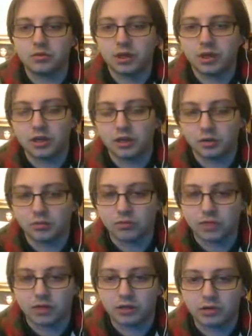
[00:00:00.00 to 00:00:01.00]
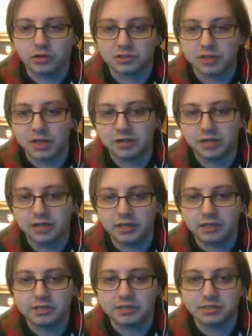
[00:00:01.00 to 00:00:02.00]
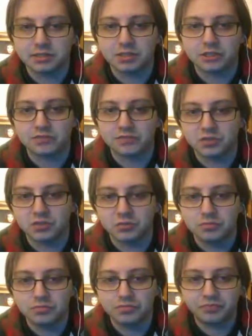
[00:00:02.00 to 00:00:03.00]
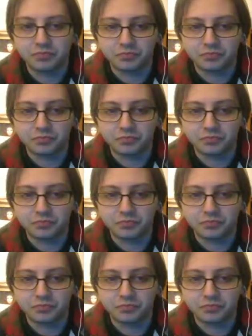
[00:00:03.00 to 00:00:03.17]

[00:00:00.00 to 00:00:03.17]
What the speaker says: Our spotlight is Legion of Doom.